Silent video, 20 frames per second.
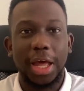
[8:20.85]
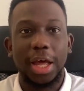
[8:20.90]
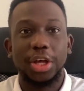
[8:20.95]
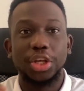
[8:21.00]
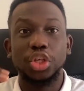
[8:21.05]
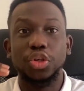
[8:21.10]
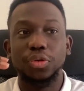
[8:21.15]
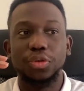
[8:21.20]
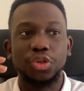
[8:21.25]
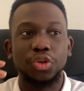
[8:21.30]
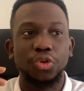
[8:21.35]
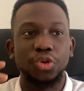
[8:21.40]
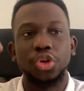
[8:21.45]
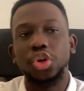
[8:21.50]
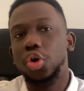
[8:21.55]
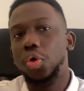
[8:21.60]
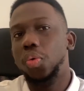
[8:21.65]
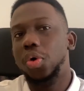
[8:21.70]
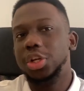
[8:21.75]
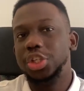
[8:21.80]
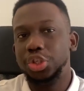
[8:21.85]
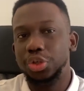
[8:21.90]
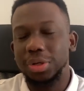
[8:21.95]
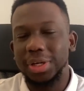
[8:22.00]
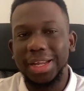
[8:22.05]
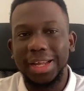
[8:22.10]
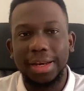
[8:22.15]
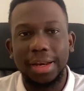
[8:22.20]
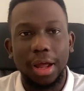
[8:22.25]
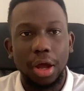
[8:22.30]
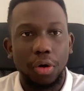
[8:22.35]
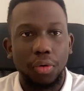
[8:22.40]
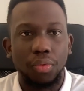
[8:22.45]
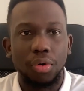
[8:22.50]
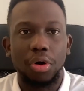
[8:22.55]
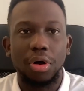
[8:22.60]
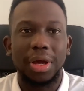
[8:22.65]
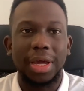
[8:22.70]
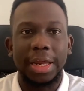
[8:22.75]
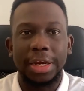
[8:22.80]
You know what you did
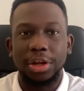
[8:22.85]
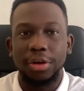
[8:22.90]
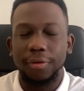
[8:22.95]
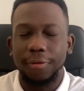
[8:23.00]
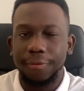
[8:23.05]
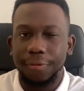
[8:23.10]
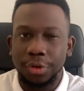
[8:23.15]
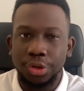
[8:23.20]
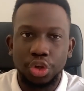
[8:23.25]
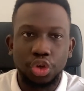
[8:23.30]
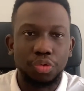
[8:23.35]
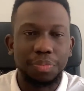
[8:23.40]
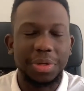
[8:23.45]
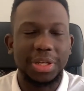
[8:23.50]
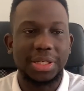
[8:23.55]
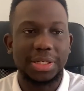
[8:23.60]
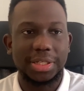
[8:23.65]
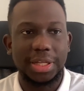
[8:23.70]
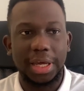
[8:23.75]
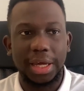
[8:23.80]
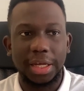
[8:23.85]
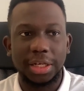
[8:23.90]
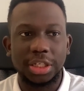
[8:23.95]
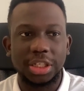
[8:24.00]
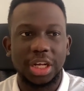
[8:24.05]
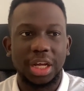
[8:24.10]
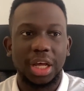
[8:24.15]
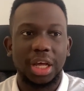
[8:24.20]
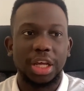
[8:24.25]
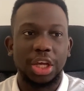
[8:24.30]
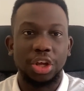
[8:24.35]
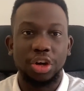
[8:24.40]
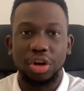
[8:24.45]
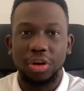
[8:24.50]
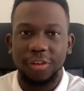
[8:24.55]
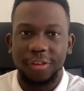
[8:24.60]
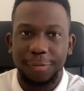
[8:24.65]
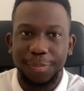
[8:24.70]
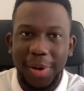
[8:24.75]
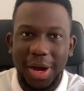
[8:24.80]
wrong in your newbie stage.
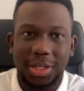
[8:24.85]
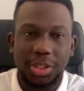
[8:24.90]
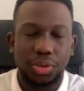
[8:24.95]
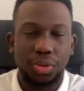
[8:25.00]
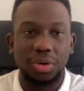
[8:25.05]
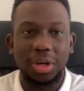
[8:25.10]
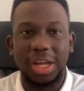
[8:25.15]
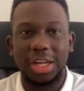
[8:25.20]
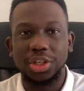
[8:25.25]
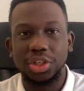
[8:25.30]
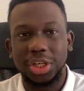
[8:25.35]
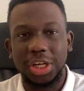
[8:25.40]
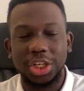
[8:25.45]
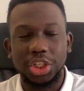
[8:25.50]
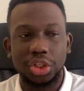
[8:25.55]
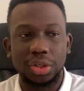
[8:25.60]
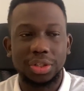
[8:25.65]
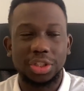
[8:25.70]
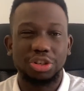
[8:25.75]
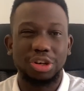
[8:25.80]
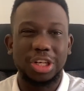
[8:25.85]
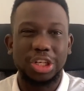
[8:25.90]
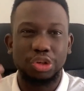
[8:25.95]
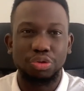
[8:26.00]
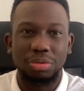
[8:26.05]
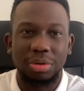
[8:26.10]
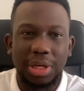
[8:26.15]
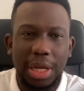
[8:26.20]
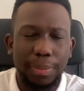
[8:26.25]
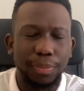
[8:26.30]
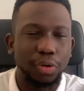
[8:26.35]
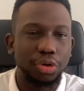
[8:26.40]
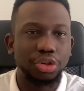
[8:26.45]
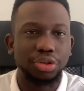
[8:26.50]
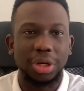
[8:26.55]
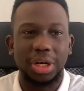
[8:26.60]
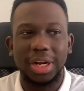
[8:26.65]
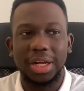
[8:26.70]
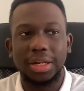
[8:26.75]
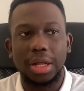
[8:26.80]
You've passed through the education stage. You demo
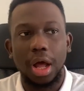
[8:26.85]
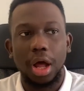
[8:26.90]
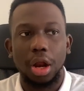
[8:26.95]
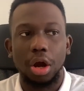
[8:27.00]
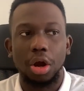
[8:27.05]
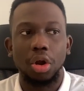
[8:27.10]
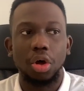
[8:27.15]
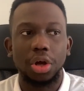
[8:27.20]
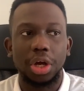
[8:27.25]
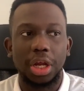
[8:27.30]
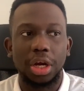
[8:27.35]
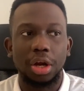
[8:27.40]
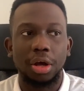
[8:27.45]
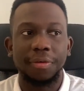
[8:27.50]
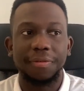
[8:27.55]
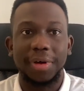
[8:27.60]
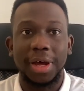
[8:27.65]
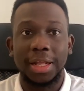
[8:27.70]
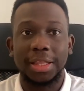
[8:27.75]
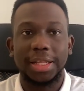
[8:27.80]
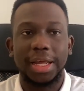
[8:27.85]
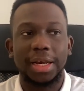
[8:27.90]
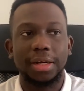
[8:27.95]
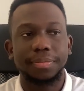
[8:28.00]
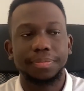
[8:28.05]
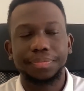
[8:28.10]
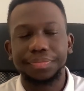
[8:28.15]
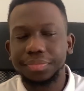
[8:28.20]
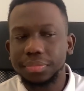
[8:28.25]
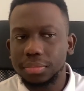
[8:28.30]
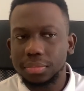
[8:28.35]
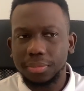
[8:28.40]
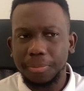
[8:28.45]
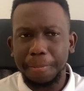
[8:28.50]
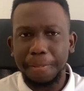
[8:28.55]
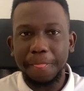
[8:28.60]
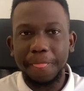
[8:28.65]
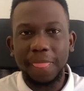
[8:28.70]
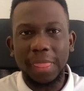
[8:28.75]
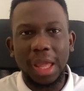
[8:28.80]
traded long enough. And then
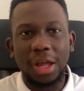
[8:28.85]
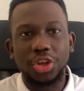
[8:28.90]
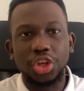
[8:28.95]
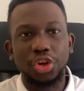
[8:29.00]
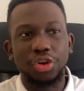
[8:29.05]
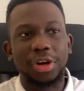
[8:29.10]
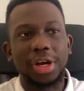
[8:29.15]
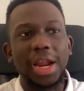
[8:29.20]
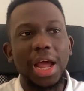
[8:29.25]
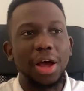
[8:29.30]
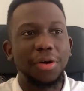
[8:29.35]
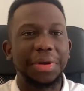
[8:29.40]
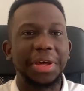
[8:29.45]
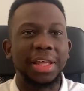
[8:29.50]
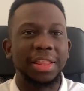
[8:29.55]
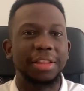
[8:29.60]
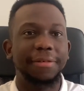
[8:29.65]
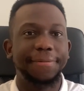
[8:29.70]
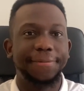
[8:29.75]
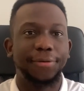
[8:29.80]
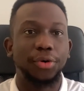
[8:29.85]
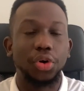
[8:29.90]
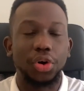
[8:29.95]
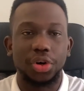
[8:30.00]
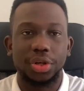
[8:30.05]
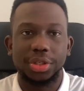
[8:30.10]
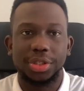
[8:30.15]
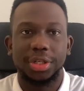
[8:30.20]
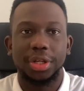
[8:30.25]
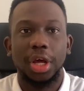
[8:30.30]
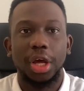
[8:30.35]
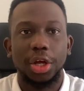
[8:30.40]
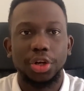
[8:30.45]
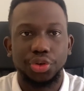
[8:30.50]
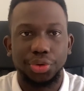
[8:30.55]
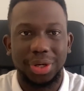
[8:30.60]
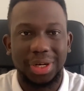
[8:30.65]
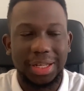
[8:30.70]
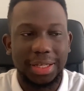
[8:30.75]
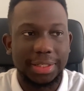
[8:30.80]
you're now in the focus
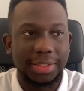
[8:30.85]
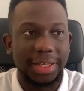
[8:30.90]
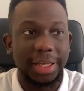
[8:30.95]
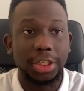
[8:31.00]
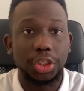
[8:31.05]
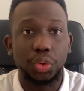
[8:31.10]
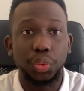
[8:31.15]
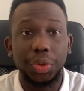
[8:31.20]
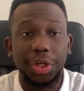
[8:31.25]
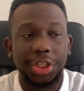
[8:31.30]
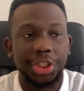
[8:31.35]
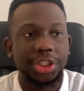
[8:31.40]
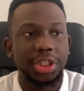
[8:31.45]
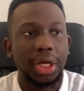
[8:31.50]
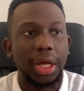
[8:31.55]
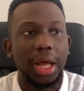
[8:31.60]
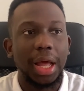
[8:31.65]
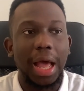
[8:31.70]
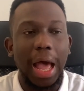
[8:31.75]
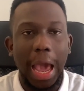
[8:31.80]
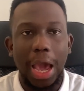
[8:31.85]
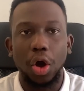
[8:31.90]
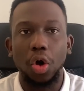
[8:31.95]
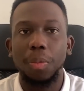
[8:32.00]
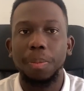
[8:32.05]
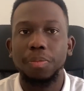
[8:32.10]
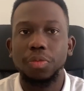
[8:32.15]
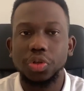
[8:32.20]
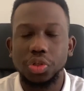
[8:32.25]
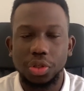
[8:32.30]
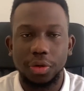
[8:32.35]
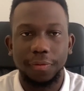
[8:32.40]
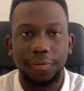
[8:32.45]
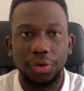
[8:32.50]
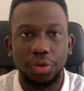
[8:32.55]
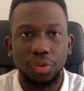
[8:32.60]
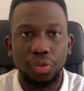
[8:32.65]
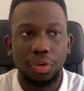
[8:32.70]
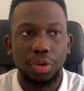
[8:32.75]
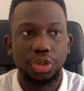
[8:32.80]
trading stage, which I hope most of
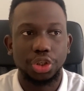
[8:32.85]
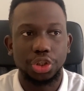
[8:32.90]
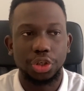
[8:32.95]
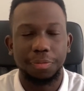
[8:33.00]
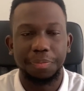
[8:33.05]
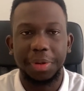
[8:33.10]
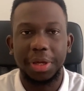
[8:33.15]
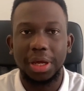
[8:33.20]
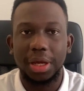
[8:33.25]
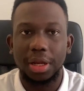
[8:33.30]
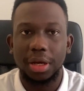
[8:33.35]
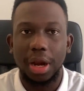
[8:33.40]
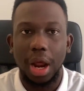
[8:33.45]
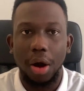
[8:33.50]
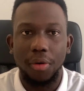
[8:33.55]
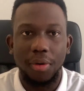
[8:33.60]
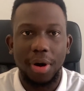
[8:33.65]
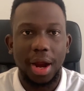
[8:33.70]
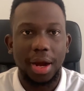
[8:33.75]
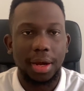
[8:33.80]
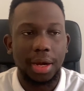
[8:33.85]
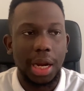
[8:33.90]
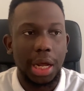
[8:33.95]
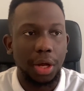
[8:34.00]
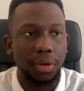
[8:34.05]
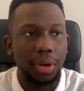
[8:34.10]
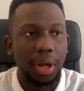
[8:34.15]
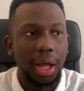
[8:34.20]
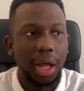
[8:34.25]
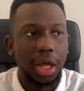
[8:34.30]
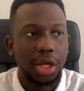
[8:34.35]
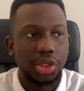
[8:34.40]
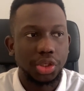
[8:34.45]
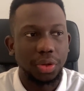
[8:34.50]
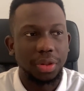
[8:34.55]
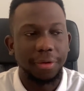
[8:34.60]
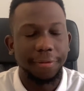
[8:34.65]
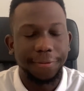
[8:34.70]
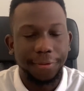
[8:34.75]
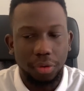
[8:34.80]
you should be in right now. So
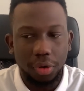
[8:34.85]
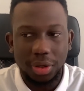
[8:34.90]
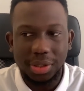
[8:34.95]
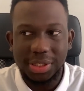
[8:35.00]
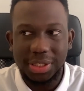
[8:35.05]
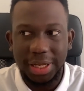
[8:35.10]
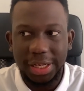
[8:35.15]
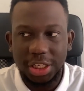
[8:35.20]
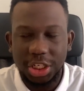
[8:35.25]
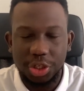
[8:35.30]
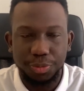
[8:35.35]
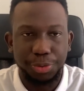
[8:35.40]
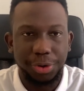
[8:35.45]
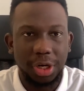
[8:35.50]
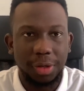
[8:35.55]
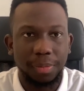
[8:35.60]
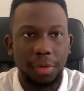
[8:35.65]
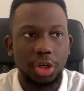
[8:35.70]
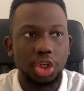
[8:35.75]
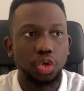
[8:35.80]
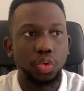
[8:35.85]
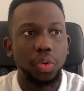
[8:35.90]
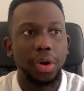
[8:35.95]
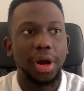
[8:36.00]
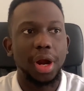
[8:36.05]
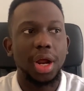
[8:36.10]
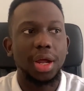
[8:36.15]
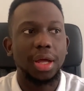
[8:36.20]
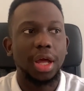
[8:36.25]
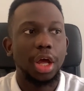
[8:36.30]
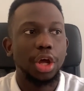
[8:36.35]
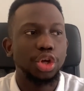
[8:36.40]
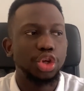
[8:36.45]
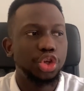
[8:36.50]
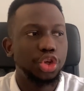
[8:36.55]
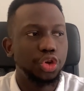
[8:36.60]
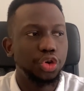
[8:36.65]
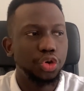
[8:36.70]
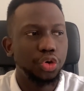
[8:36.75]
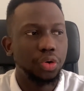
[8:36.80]
the focus stage is pretty much where
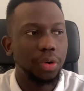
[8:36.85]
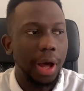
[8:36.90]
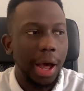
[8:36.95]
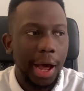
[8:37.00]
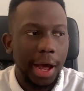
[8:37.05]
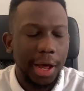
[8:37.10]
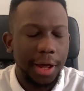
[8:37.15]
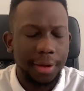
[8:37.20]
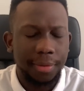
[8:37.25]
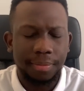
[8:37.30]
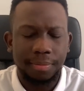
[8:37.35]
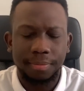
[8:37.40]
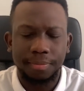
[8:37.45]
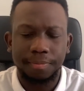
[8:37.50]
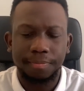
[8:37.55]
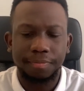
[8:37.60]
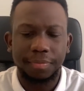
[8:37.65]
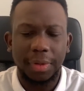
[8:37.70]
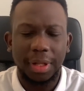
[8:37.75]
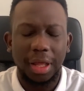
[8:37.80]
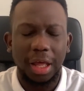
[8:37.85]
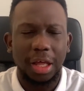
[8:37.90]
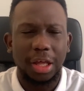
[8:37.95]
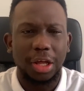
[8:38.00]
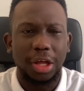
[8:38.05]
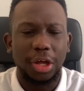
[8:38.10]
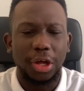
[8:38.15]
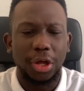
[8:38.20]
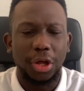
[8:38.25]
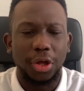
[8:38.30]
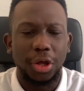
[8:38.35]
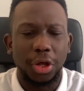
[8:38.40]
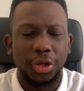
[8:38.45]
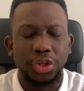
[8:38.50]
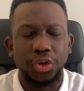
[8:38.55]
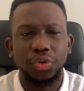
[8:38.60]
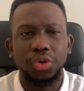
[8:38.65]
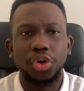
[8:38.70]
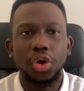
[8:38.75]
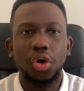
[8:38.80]
you kind
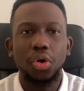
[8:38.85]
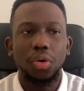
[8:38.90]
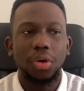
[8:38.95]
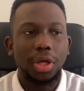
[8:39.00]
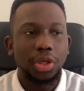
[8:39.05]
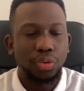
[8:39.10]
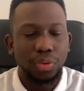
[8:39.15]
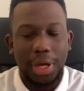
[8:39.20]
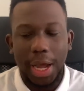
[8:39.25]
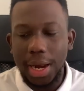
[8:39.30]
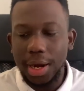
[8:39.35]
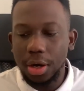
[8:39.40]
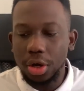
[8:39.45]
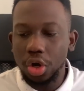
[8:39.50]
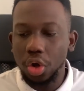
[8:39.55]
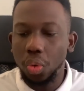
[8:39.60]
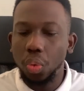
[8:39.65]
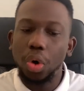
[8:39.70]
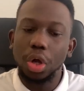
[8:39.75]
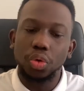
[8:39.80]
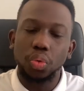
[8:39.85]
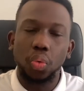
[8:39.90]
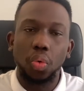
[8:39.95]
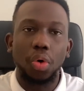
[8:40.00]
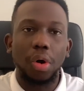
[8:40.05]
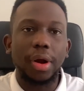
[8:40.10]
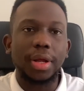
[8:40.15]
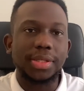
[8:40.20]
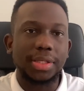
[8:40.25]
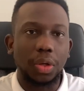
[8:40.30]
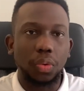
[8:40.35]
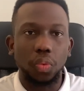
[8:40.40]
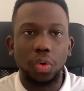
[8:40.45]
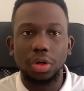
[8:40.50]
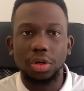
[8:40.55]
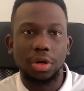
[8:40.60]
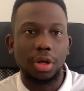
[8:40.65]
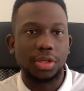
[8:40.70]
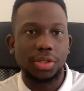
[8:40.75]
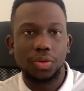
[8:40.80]
of know what works and
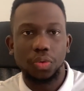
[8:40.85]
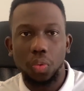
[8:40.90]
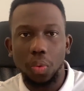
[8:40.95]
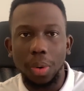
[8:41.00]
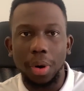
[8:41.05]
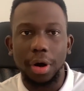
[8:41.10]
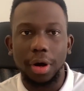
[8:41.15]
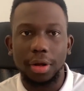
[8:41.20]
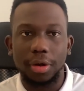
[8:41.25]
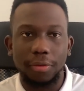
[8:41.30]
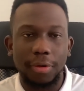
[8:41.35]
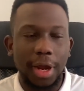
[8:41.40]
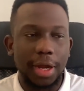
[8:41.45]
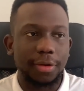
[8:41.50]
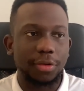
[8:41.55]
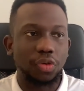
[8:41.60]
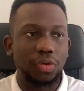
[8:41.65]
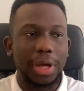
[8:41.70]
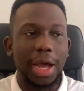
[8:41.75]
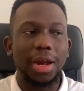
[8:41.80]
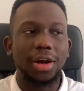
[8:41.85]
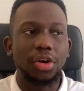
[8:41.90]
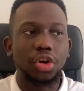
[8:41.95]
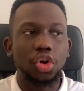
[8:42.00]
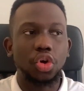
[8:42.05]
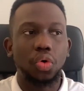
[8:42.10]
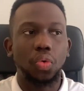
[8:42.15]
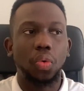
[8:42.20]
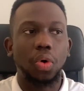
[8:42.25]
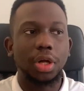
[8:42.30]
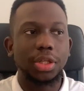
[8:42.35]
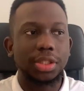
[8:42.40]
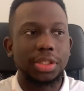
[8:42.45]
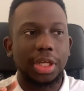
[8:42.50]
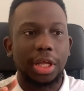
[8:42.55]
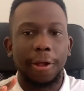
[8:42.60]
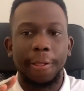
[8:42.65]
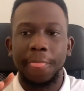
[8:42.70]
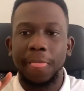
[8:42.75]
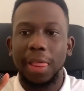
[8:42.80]
what doesn't work, right? You kind of know what
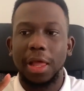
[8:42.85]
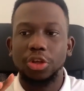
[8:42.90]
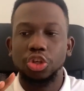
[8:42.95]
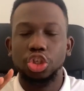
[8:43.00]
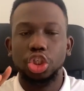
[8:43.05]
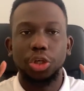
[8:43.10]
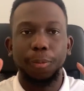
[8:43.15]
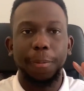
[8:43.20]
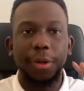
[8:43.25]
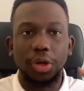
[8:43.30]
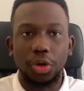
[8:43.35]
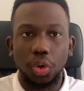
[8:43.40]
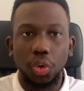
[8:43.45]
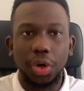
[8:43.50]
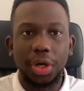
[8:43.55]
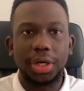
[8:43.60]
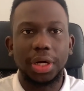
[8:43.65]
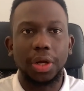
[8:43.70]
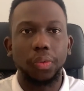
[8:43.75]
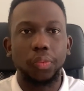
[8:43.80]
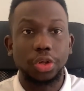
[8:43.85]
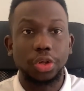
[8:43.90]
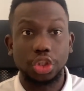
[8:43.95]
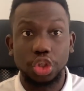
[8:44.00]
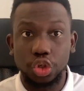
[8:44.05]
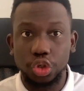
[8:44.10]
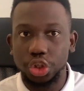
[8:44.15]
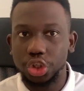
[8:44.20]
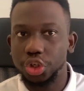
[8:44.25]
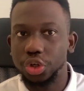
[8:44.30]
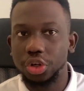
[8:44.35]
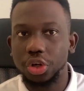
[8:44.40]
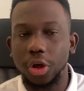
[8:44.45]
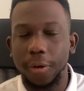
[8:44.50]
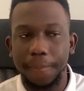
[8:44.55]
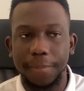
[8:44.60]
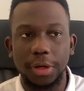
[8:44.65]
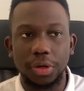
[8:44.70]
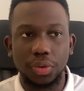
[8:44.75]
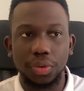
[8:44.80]
you should be doing and you should
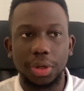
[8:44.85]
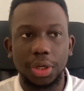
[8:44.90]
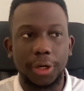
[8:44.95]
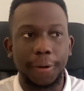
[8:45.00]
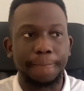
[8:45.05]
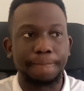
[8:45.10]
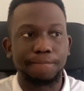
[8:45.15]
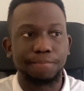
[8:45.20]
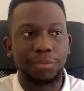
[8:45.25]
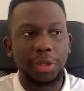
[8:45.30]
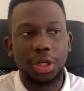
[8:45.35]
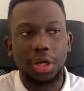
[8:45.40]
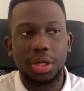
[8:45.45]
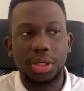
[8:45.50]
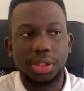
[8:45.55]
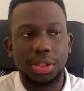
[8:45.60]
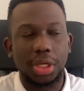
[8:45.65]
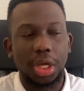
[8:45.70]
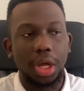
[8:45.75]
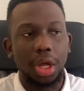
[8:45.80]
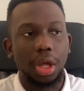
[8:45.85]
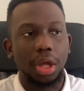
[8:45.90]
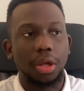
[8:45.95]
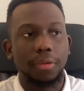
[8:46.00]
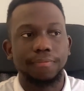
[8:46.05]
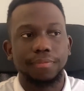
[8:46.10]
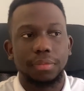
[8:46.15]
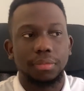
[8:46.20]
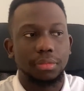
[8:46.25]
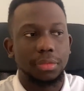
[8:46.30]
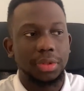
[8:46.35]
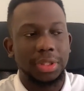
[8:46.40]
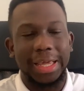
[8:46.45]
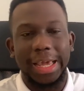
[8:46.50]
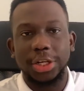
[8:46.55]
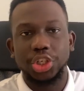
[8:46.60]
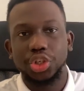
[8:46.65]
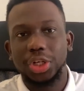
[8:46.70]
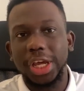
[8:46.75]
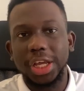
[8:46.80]
not be doing, because the
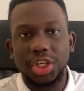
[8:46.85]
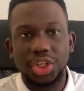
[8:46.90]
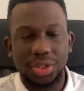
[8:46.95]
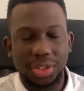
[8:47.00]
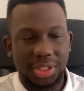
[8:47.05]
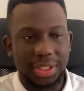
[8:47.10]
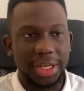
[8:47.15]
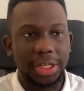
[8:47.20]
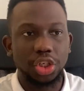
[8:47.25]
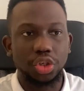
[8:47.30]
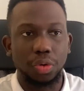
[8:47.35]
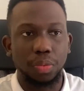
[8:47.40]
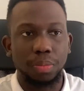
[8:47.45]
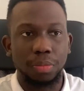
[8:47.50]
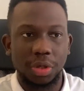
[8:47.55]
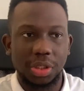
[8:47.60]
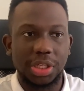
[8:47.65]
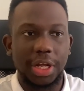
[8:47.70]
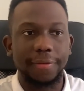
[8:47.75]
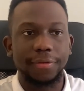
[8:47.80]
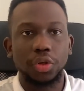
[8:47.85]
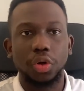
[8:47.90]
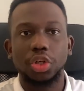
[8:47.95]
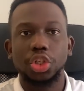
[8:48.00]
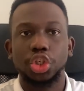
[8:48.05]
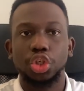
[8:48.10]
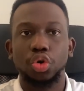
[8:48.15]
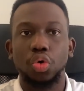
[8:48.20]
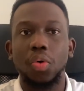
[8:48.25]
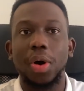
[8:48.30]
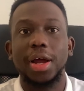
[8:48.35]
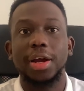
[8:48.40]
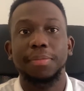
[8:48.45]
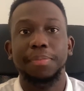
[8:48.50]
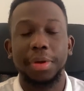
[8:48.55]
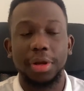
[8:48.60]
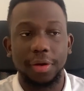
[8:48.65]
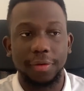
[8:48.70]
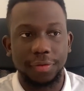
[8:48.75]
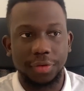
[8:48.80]
education stage must have taught you quite a
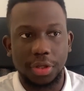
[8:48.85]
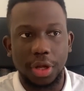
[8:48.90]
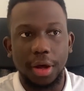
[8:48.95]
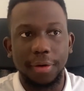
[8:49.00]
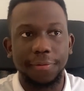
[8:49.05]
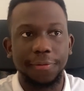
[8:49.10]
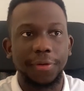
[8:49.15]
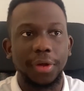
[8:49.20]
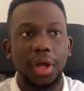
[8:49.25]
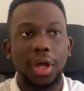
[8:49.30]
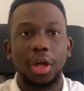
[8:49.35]
bit of stuff.